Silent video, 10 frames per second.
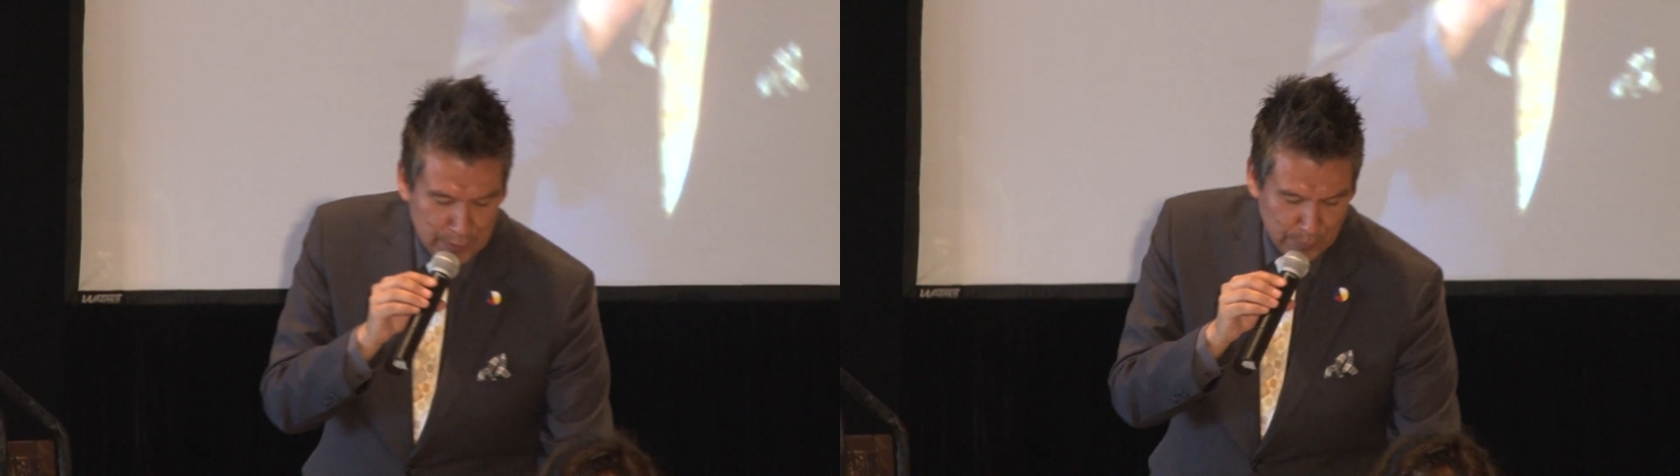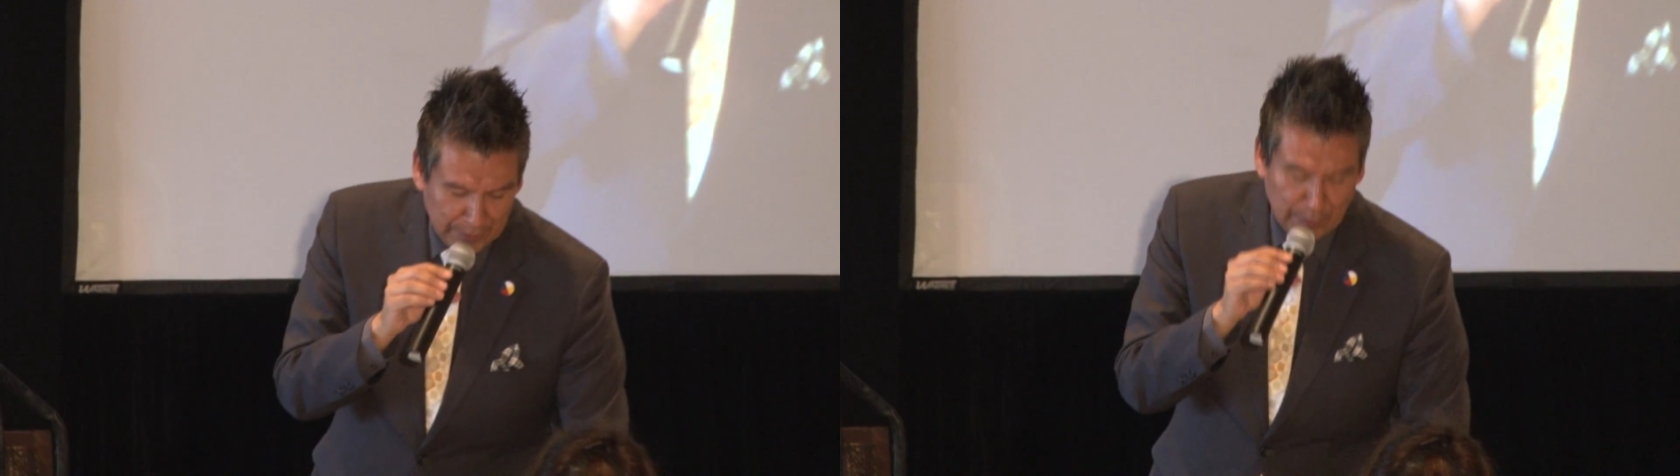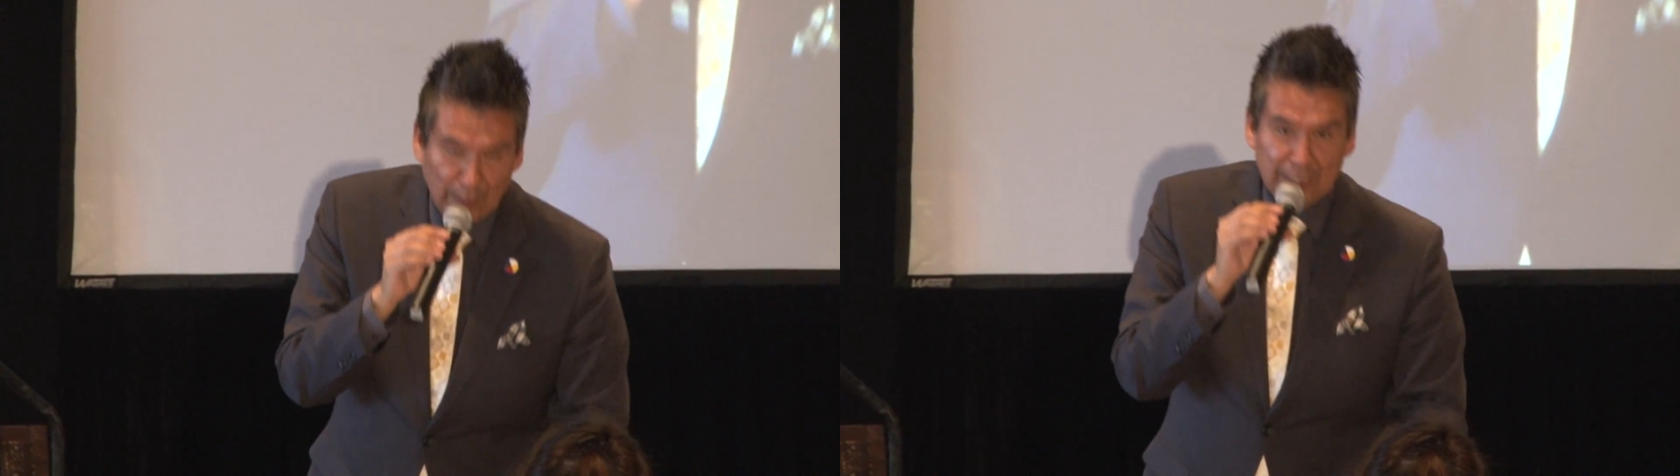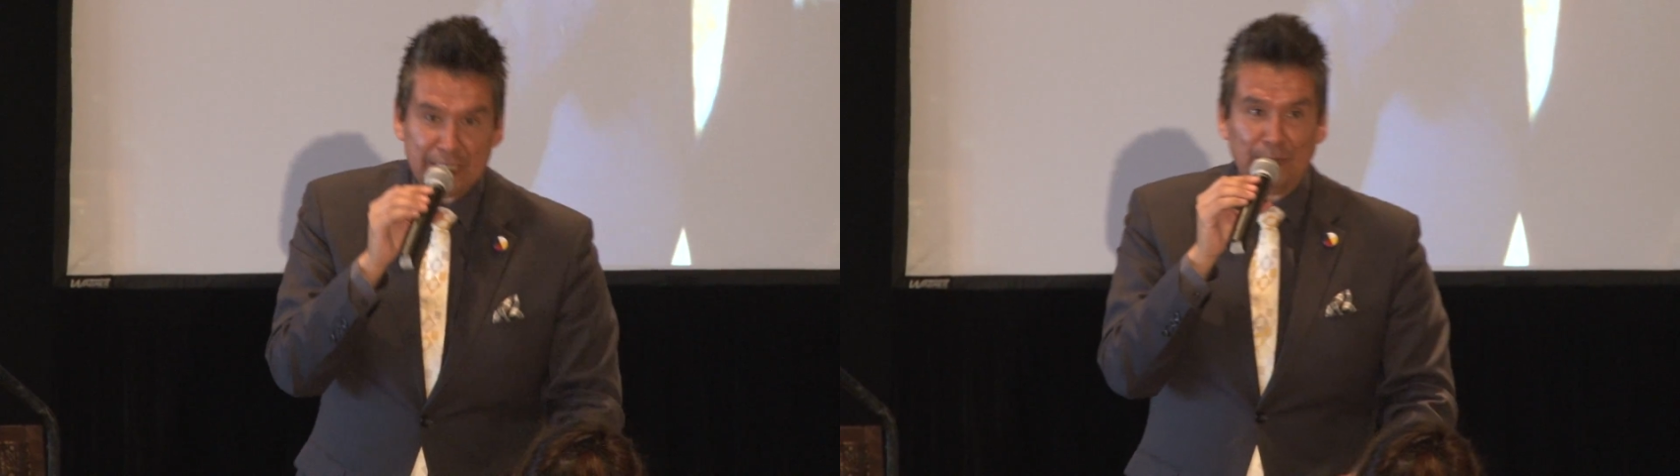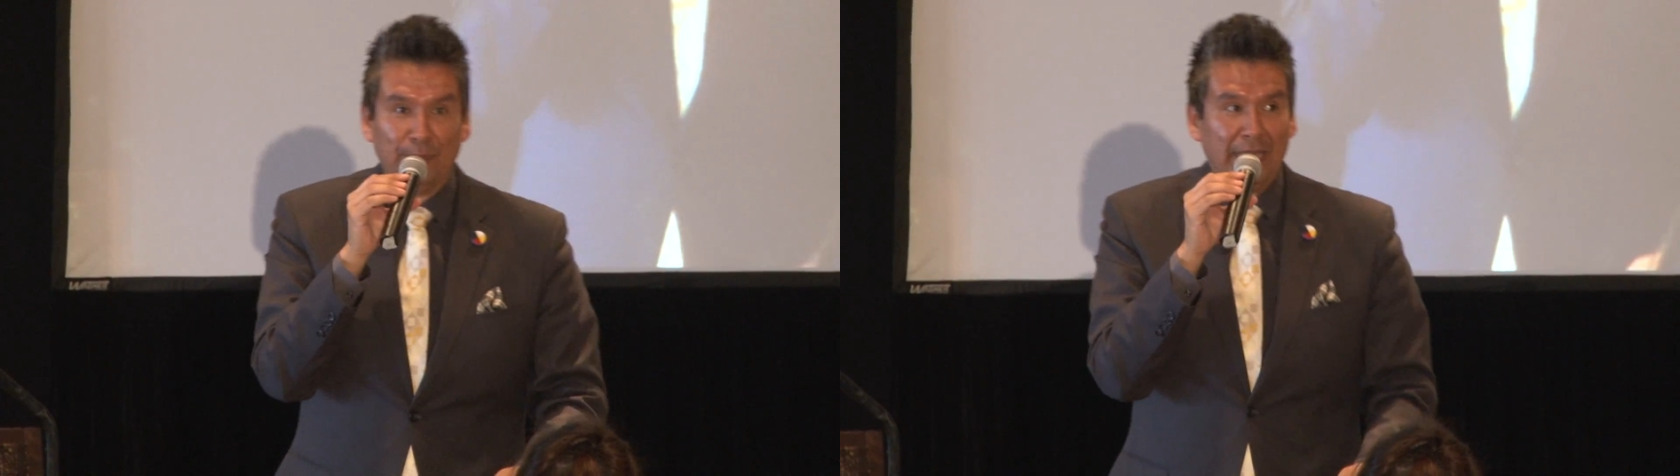to
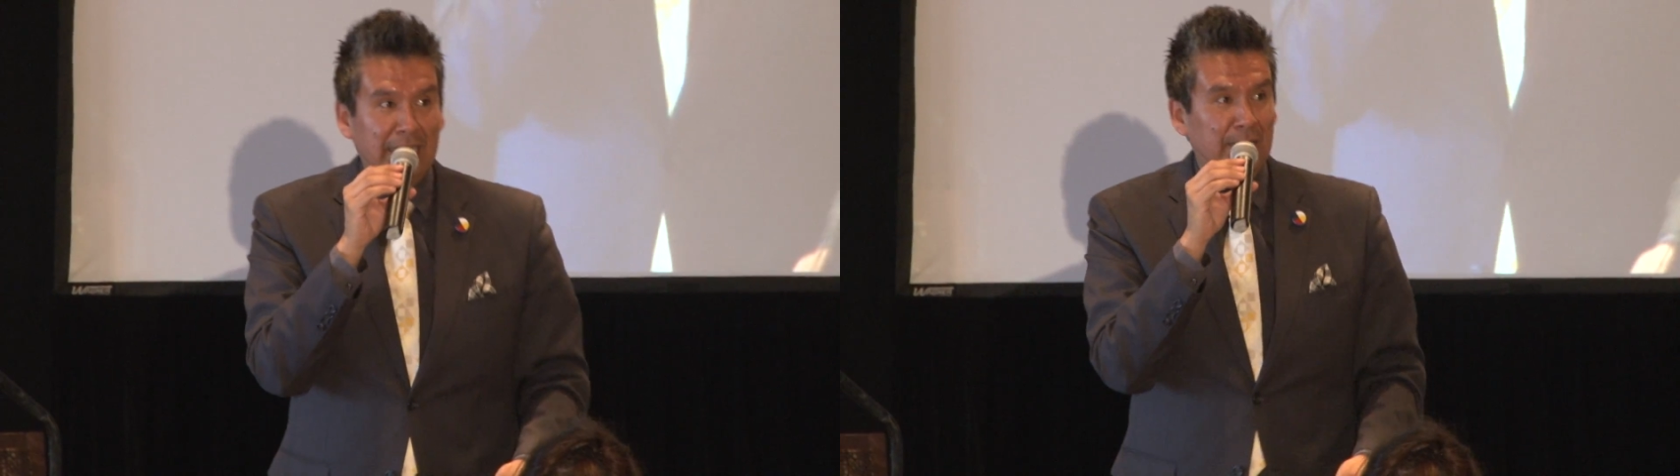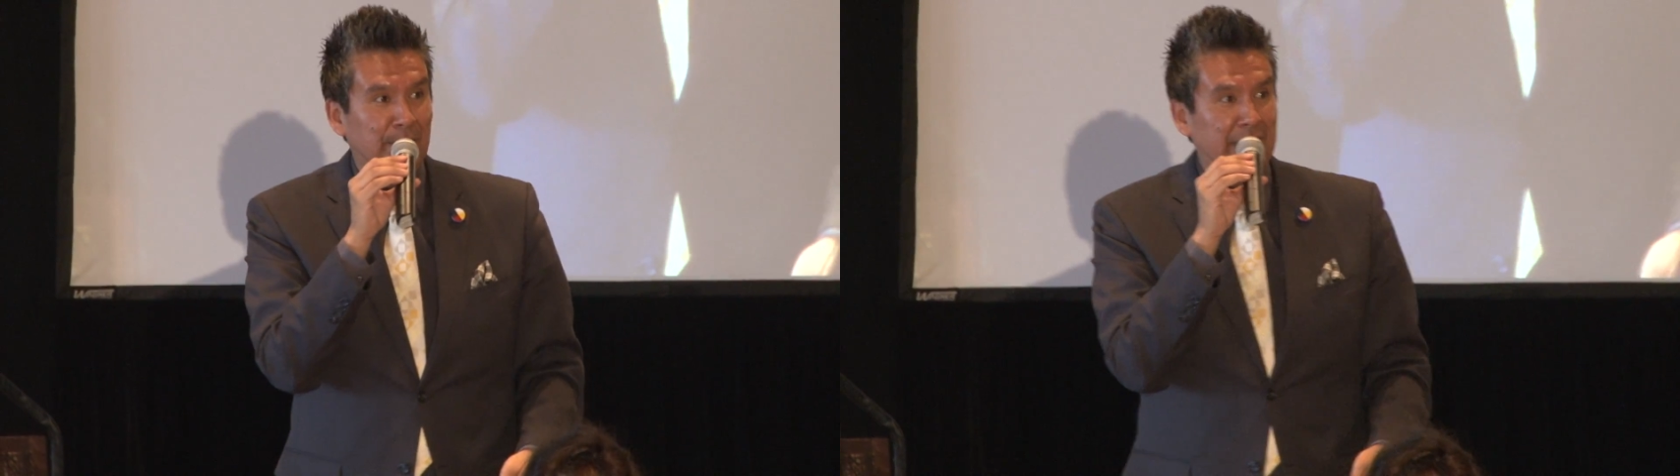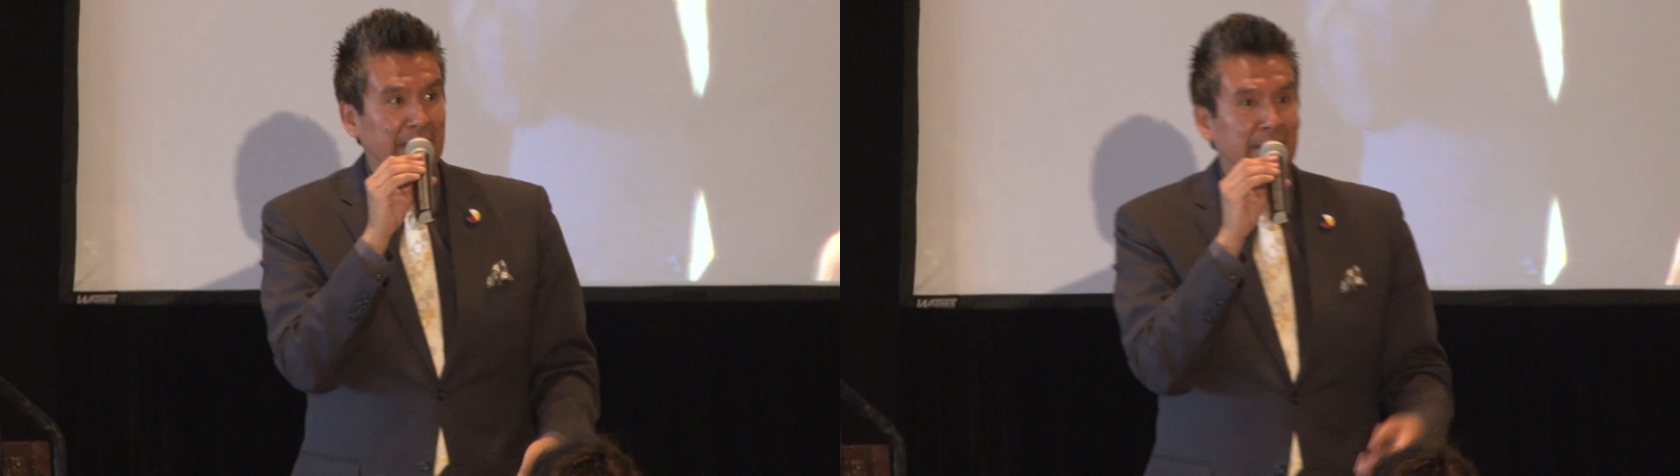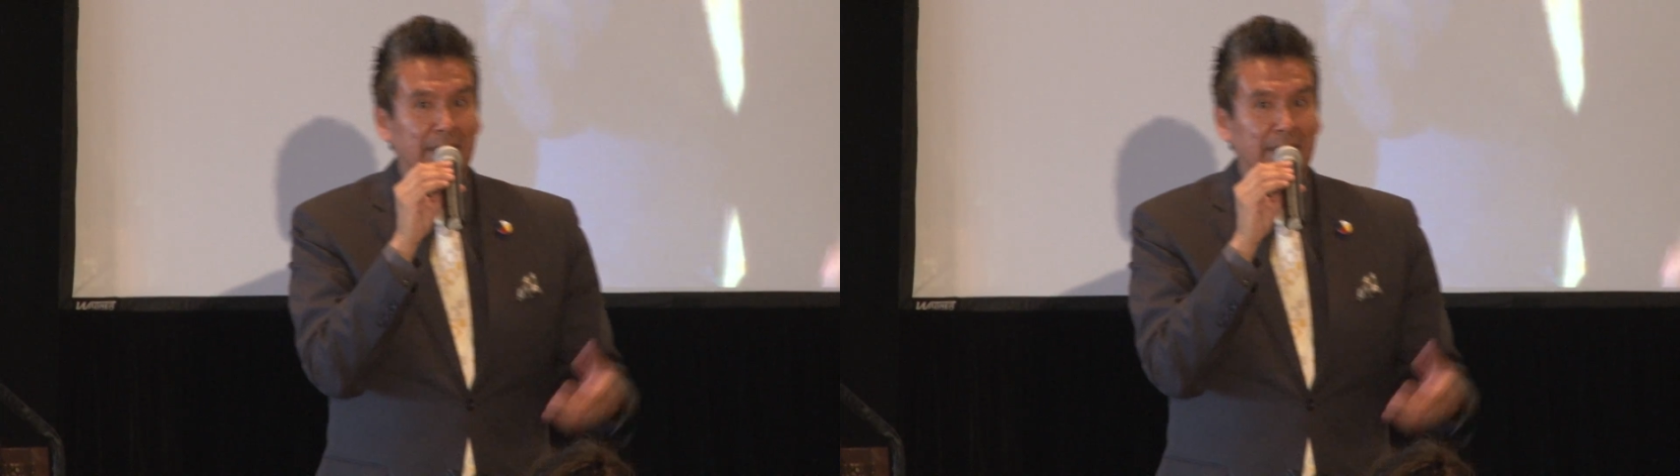acknowledge the planning committee and,